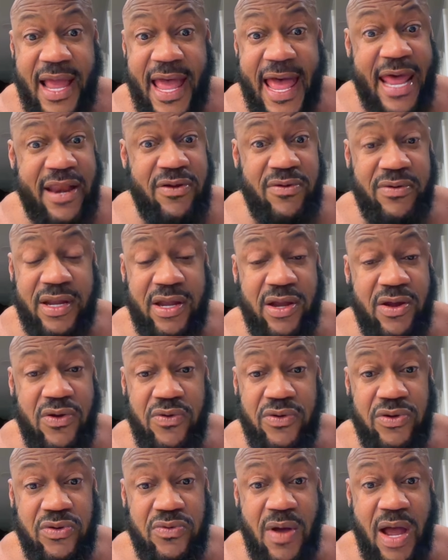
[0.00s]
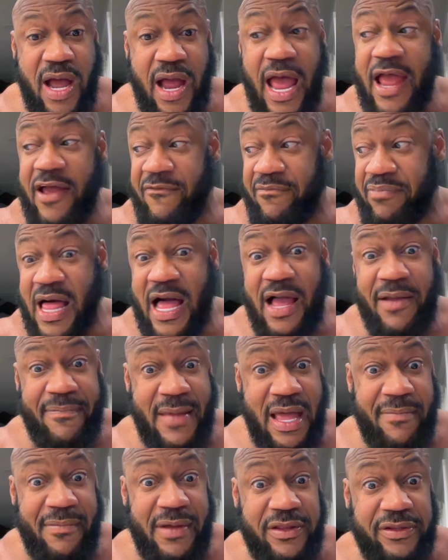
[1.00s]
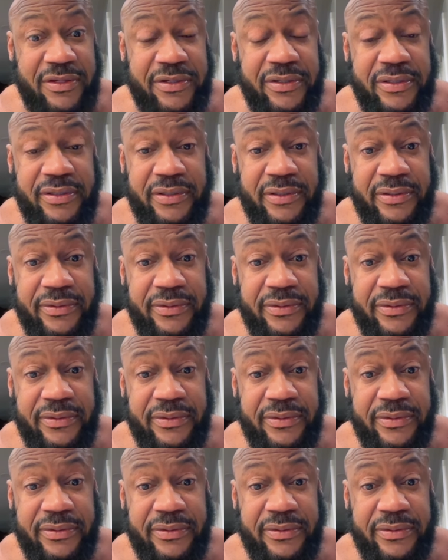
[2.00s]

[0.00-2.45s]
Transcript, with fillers: I don't care who you are. I have blocked my mother.